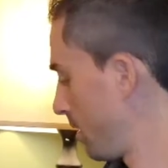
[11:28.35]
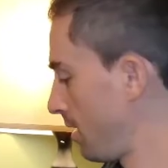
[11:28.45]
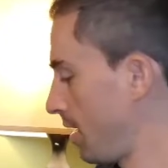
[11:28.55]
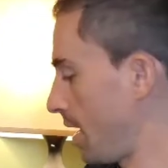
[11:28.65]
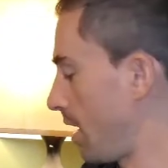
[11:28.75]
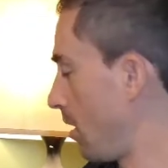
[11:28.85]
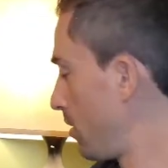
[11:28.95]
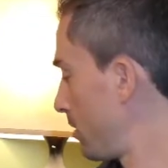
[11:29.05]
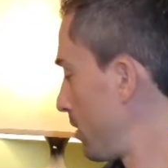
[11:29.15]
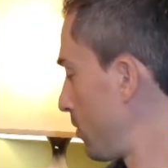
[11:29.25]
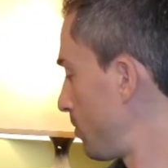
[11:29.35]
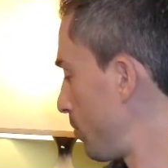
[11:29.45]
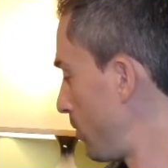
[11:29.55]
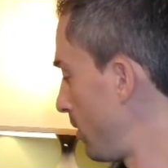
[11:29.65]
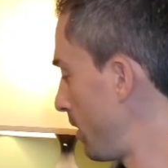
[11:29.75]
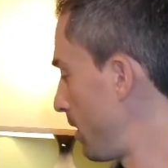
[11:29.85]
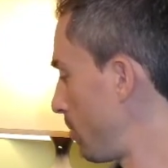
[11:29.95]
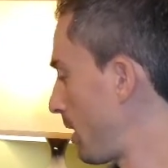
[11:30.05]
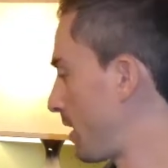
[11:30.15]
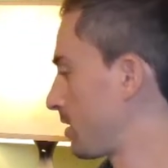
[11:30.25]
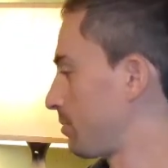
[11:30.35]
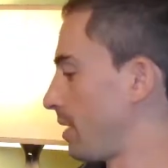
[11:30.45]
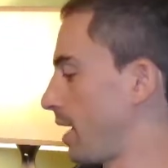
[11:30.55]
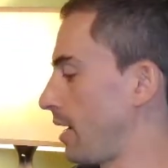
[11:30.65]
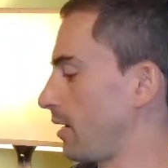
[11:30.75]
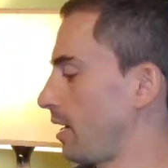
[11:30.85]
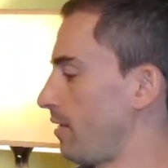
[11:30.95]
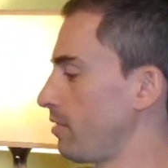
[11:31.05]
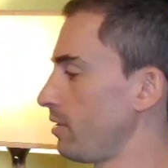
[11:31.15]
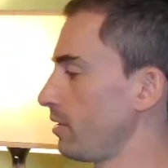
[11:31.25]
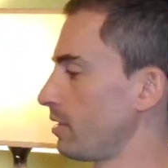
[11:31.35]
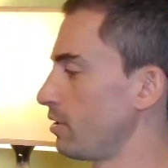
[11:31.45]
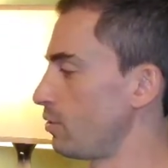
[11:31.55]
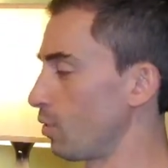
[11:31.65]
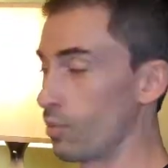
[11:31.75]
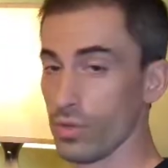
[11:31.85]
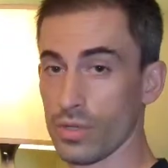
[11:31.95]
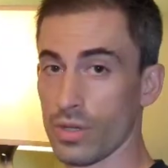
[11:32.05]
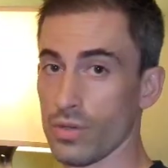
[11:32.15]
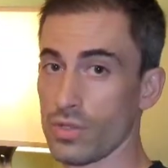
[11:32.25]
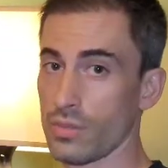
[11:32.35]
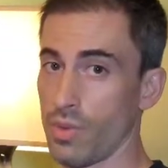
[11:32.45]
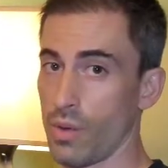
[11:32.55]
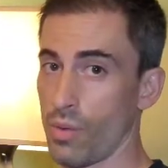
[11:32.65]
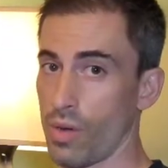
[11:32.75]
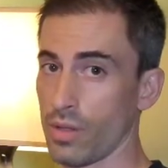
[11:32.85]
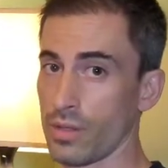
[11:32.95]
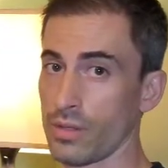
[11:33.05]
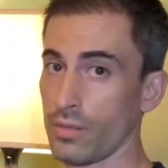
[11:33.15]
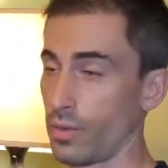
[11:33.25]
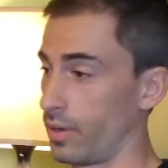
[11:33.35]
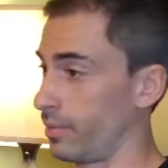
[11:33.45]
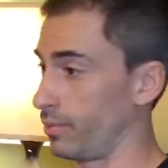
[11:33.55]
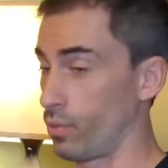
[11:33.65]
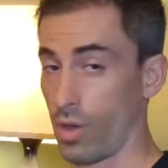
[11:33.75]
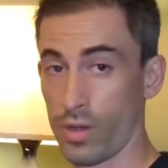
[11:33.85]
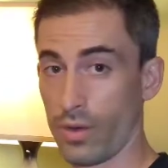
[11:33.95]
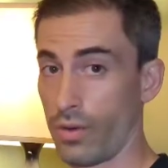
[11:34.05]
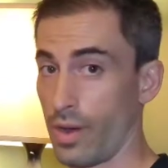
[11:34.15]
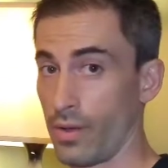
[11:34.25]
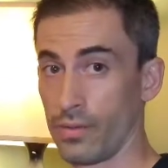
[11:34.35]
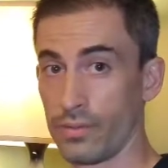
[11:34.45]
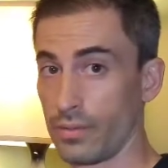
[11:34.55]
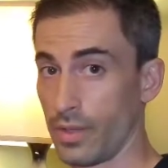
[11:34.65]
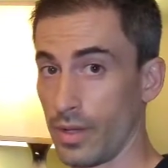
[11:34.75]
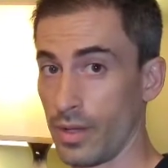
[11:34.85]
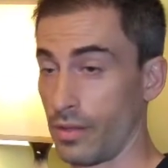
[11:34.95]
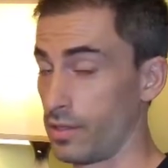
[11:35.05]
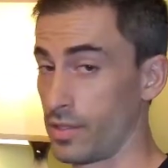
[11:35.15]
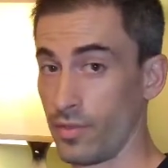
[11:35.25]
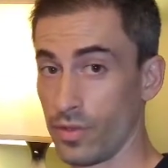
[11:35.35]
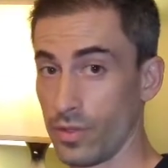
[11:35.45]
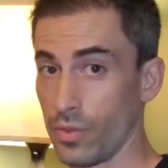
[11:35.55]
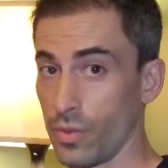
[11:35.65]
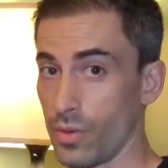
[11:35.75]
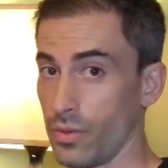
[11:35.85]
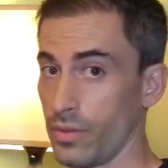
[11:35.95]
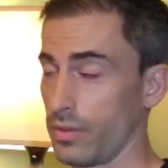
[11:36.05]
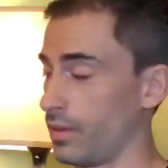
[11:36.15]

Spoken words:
And I also put in a plastic bag everything that normally goes in my wallet when I'm walking around the civilian world.